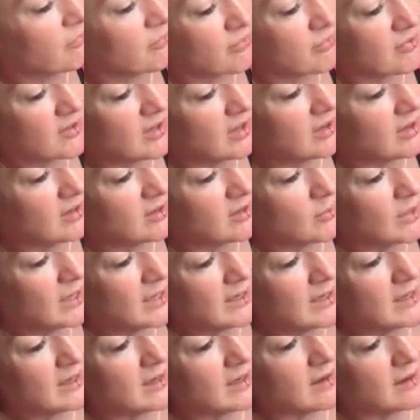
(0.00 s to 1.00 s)
slightly
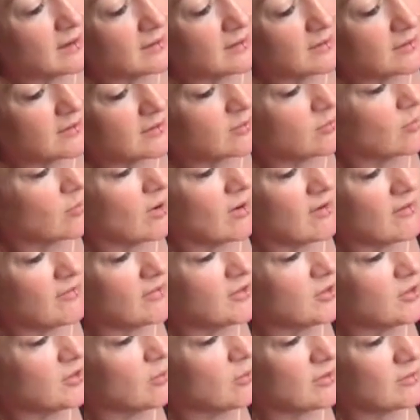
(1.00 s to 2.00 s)
wiggly lines,
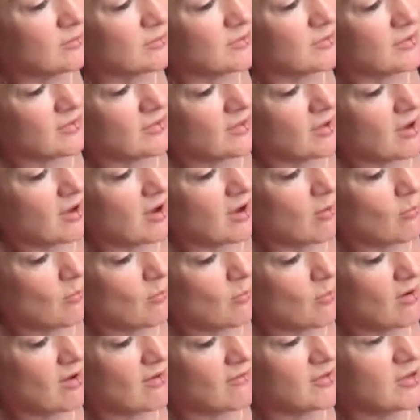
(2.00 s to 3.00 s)
wherever you want them to
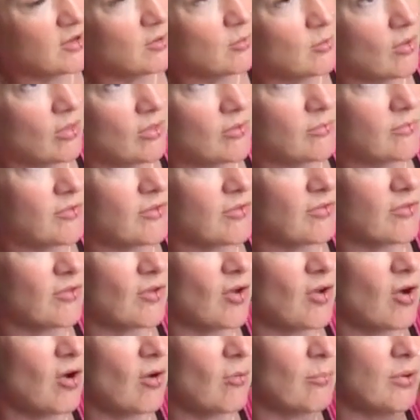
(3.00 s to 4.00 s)
start, wherever you want them to
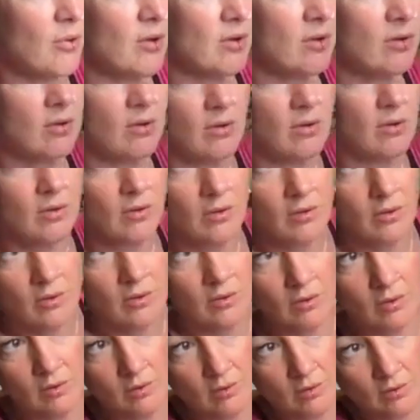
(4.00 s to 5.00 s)
stop.
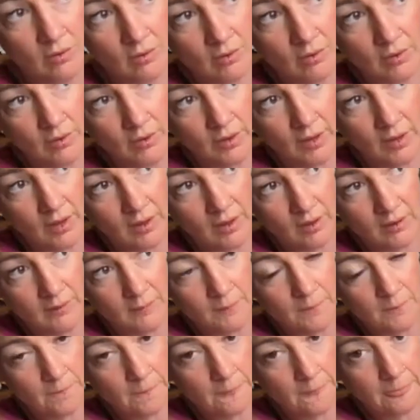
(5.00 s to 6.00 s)

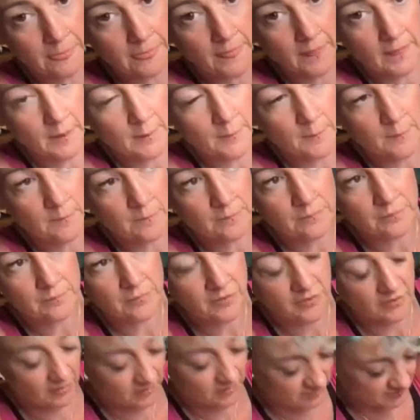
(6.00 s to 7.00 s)
Okay.
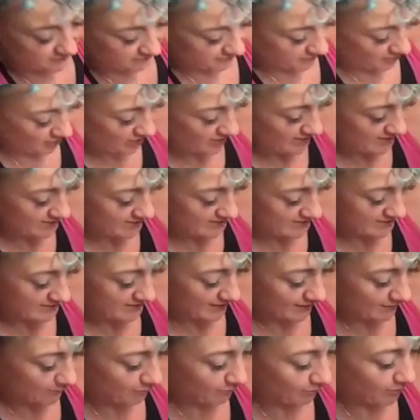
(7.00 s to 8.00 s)
So divide
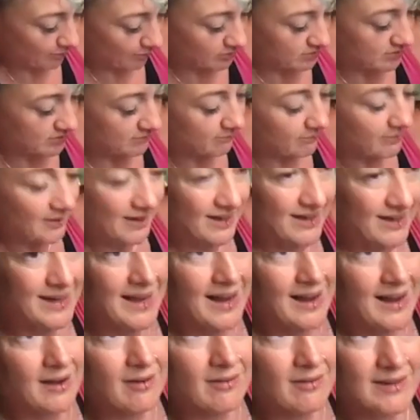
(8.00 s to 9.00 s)
that bottom bit
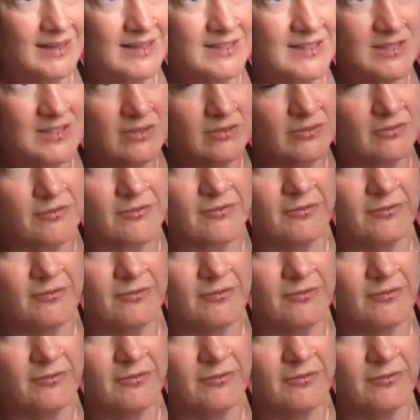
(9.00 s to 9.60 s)
now into